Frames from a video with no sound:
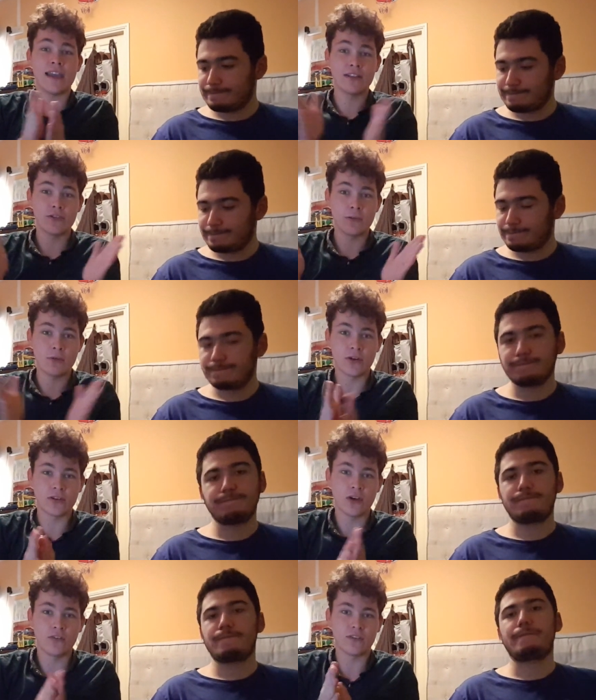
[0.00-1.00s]
Speaker 1: Giggler
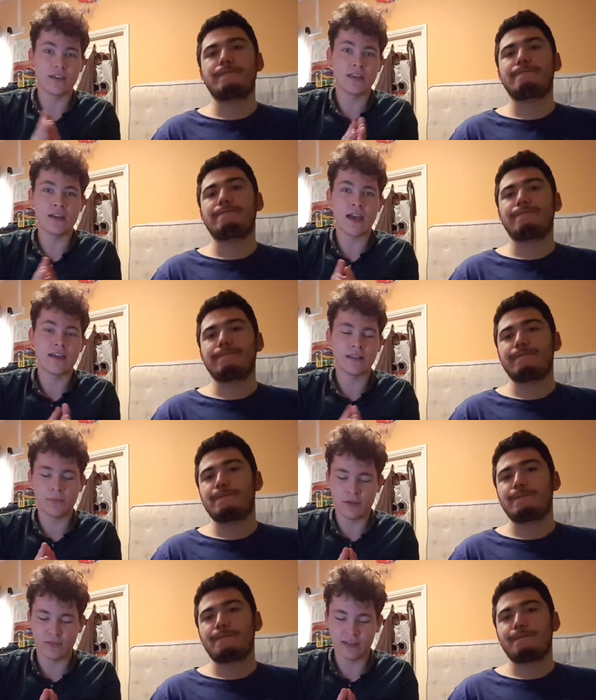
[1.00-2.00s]
Reborn, hopefully
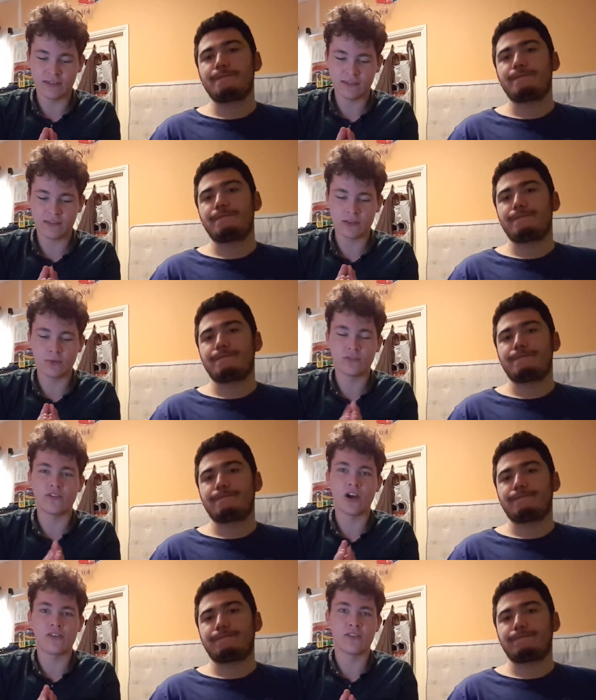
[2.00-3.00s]
that'll be released soon
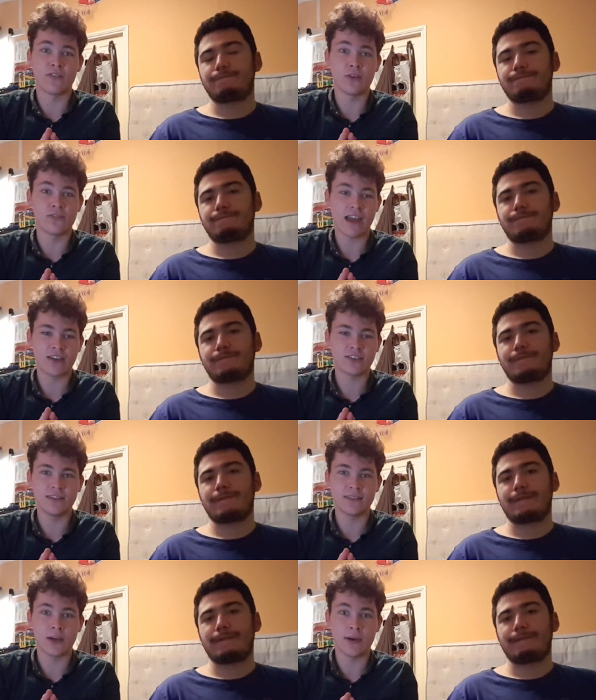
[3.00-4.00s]
for our review and
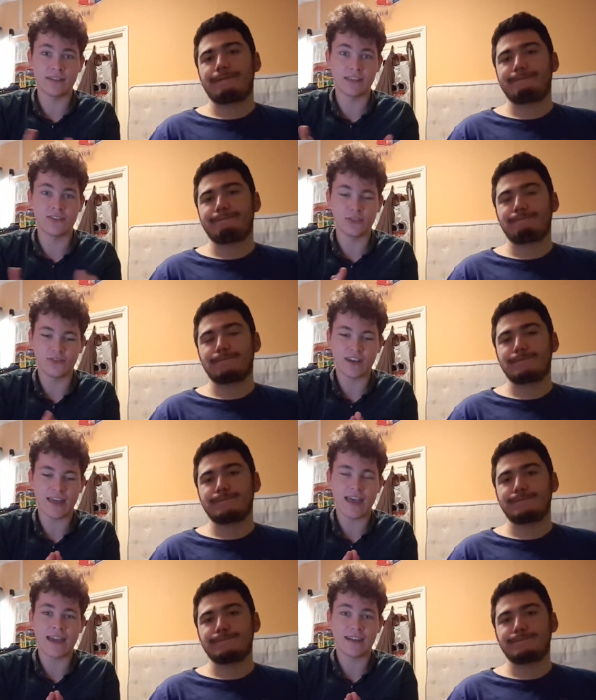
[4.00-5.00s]
reaction, so stay tuned for
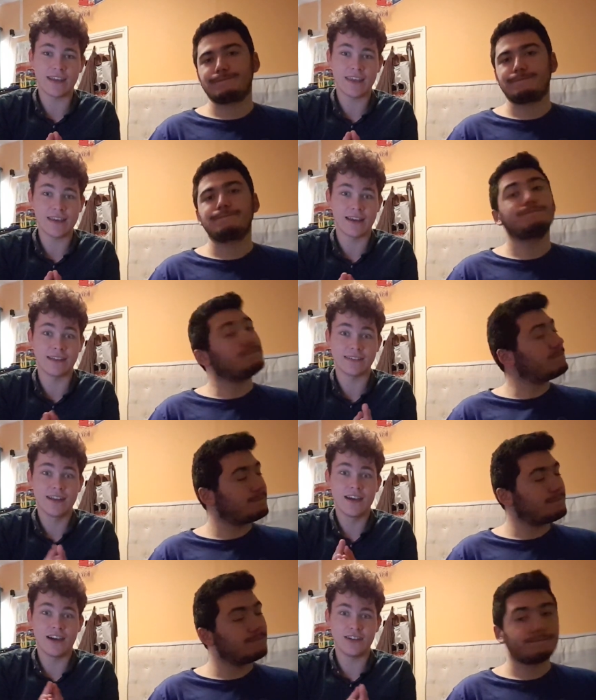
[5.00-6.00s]
that. And yeah guys,
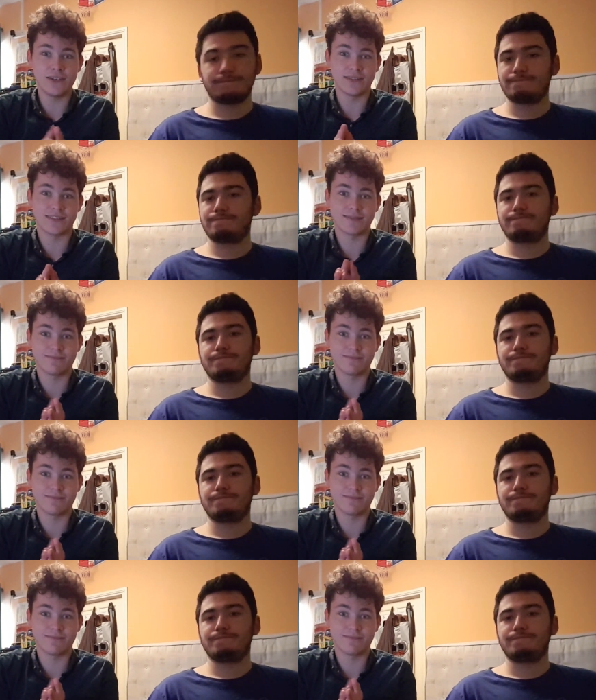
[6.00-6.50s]
adios.